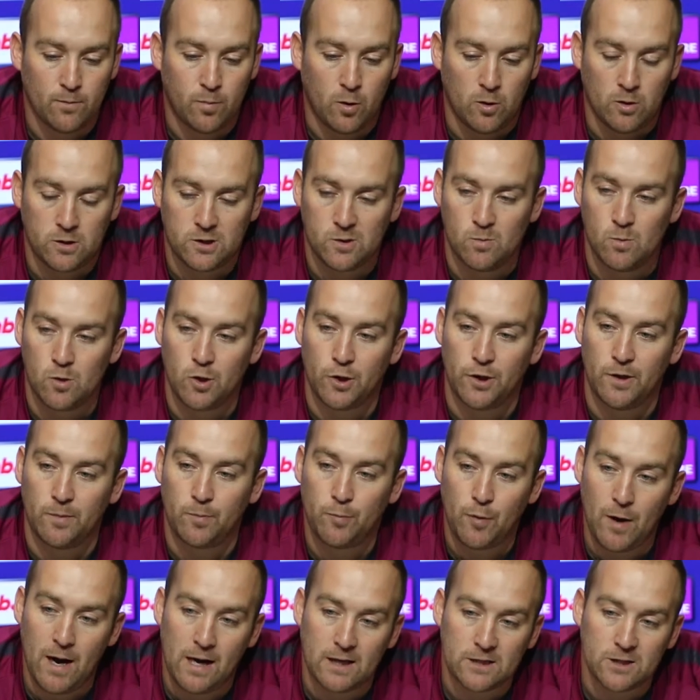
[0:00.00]
Poulston were going to
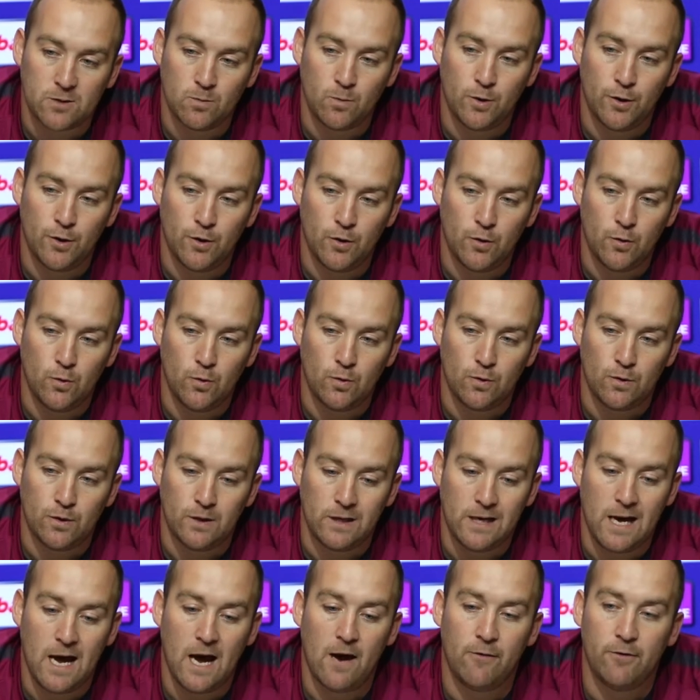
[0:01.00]
press, and we knew
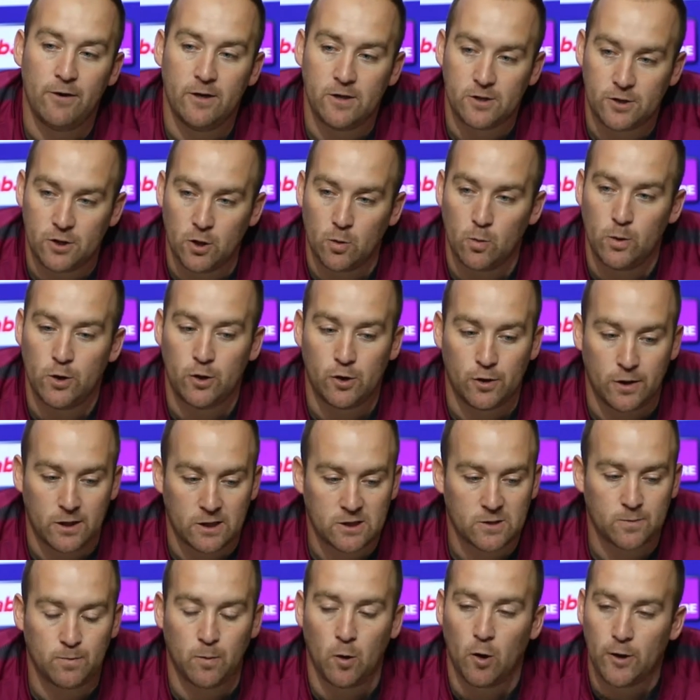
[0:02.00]
the areas that we could
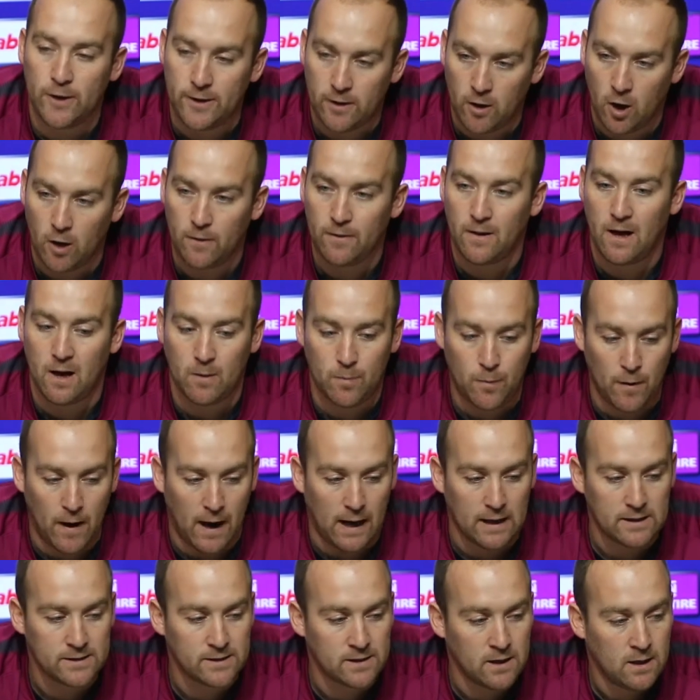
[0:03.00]
exploit on that
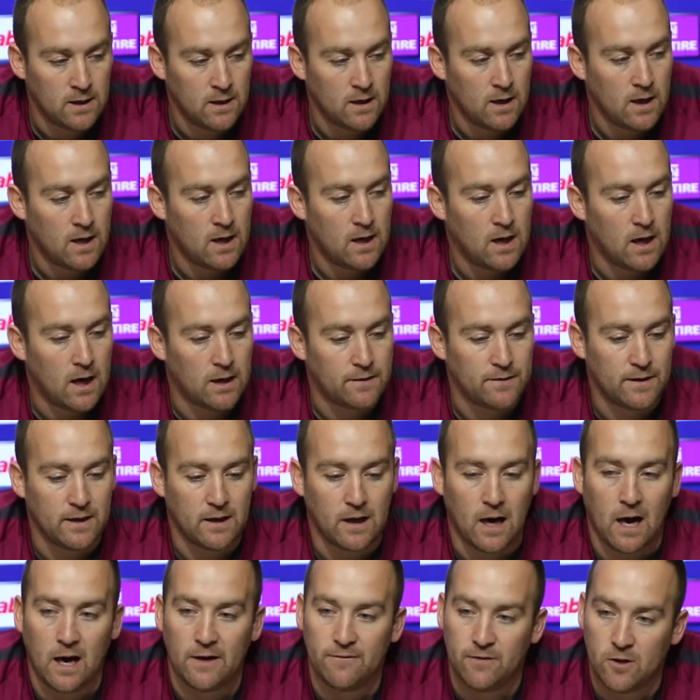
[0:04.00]
press, I
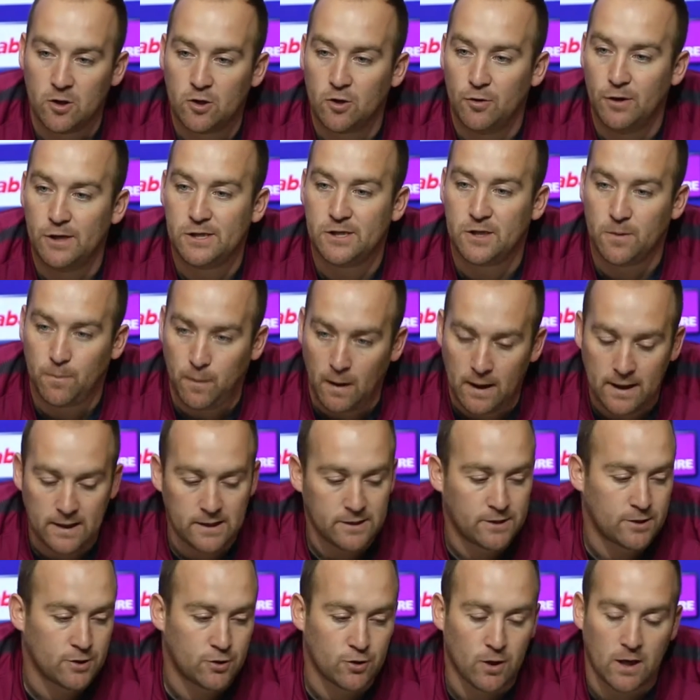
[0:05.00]
think I've encouraged the
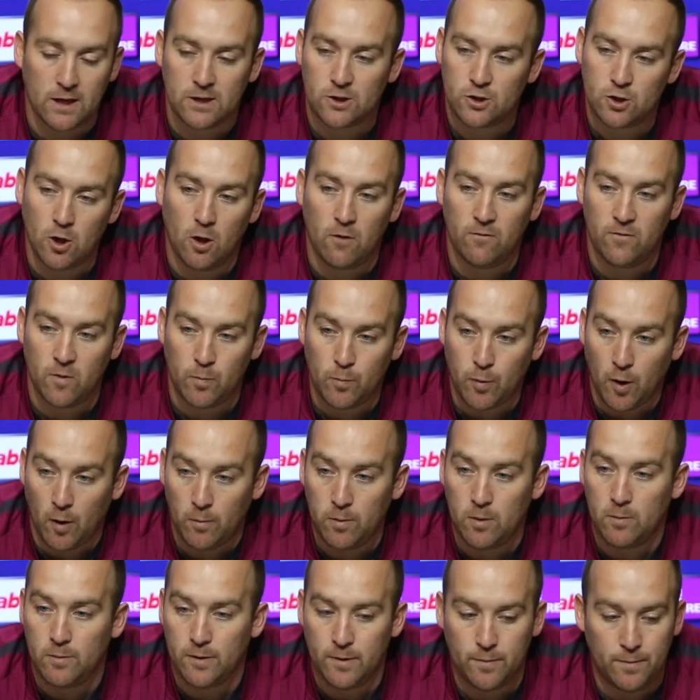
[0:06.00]
players to try and solve the
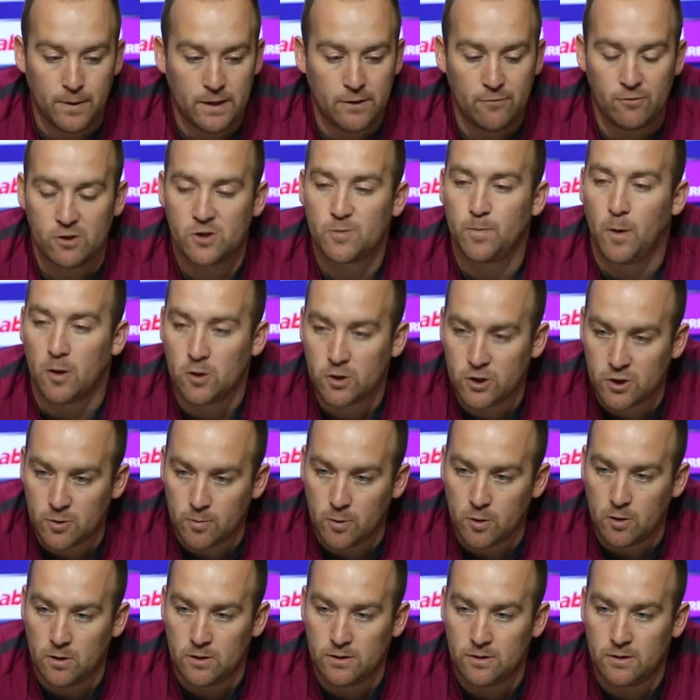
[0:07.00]
problem and be
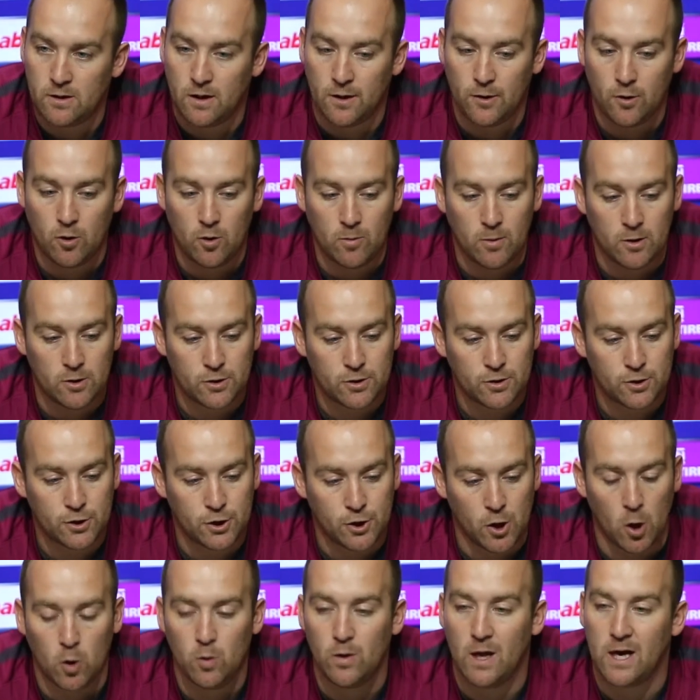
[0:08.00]
responsible and almost
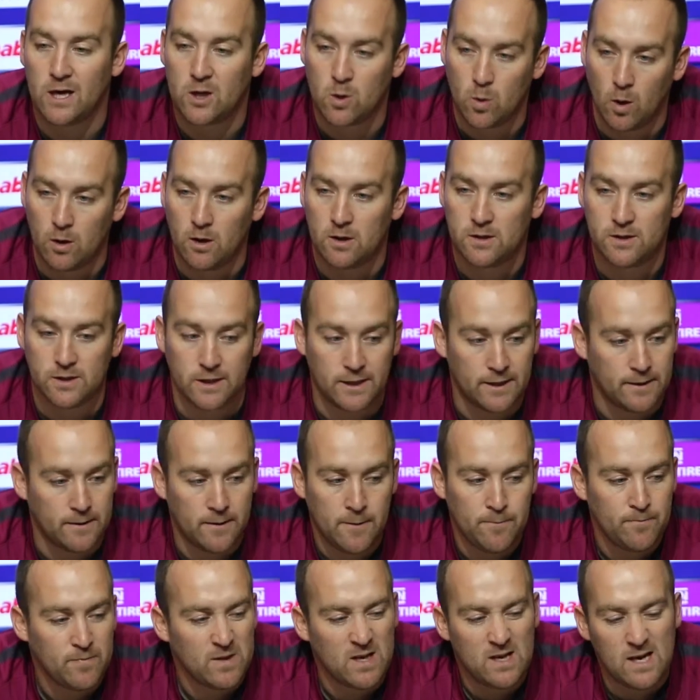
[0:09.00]
show their quality.
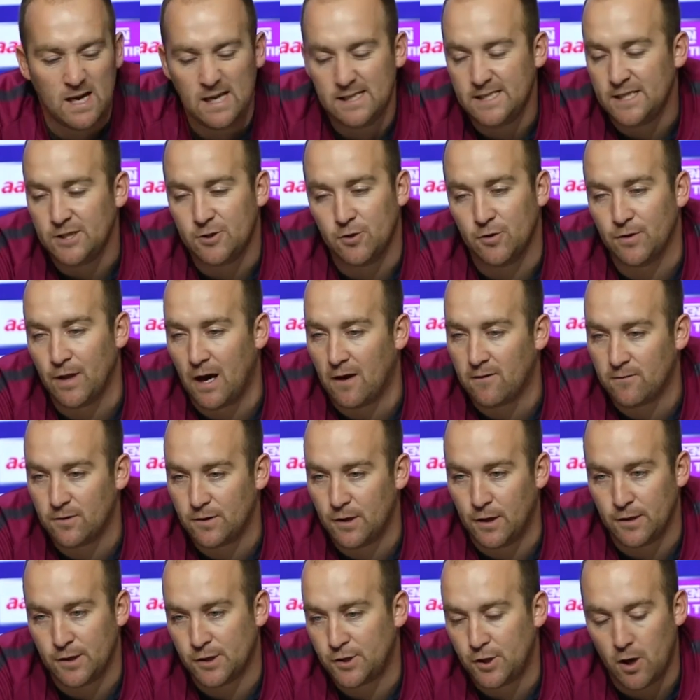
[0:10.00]
And Izzy's done that
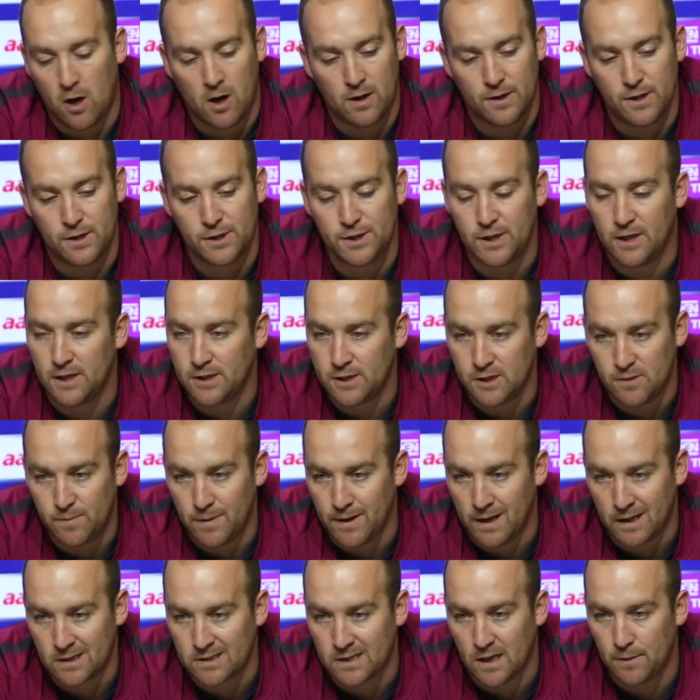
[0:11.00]
at the start of this year. She's
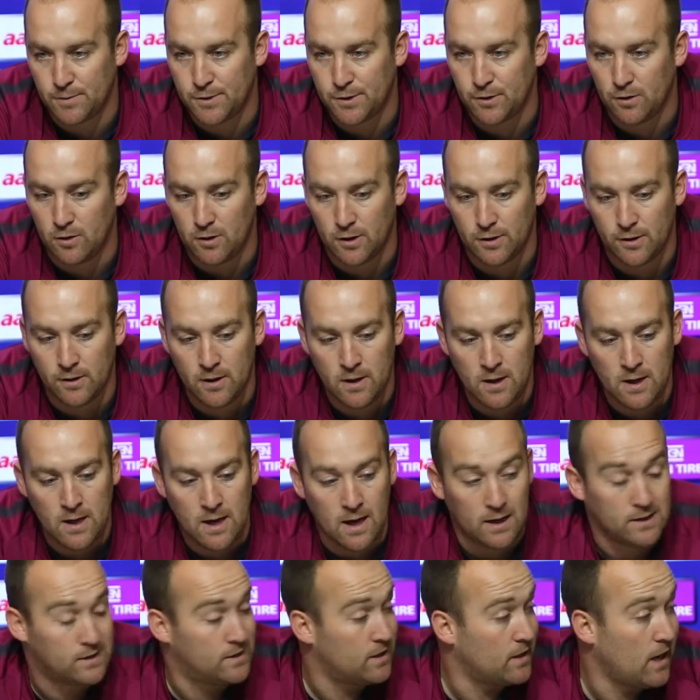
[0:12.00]
been exceptional, and
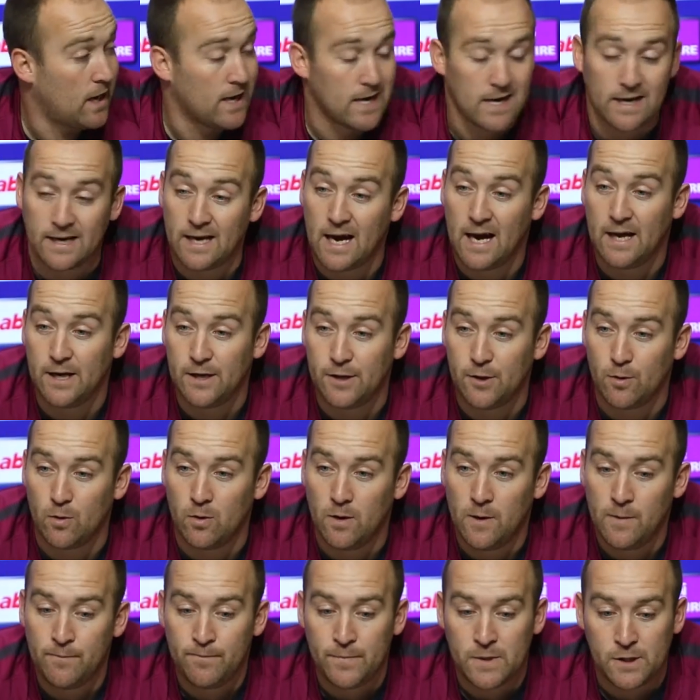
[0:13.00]
tonight again,
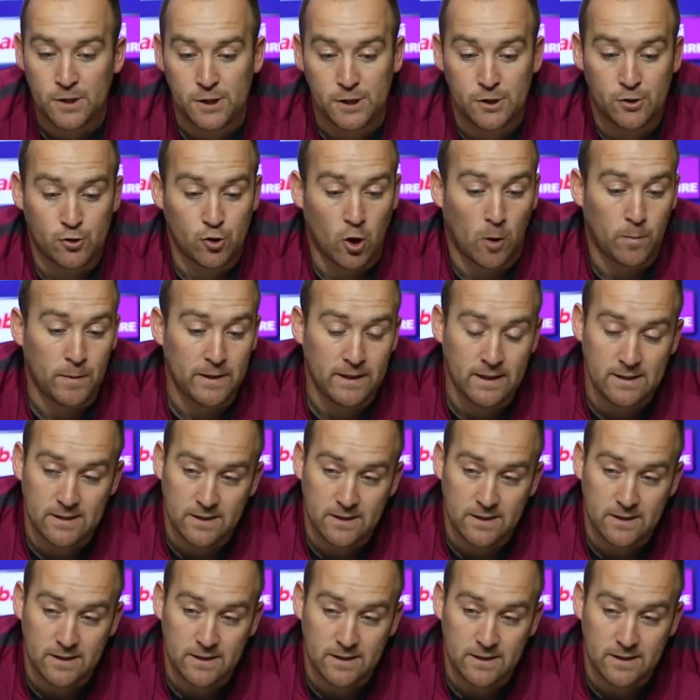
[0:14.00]
she's dropping